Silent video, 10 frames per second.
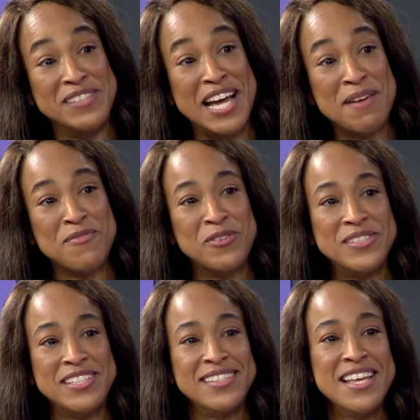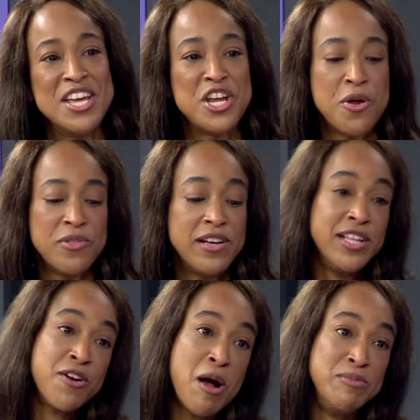of time versus, you know, the
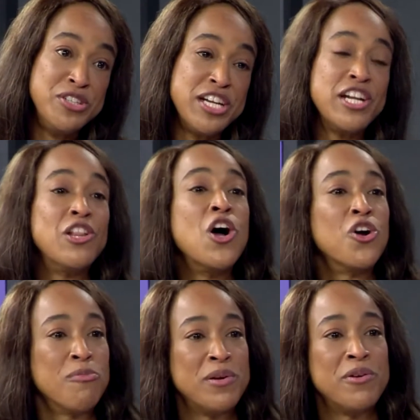clear option in a longer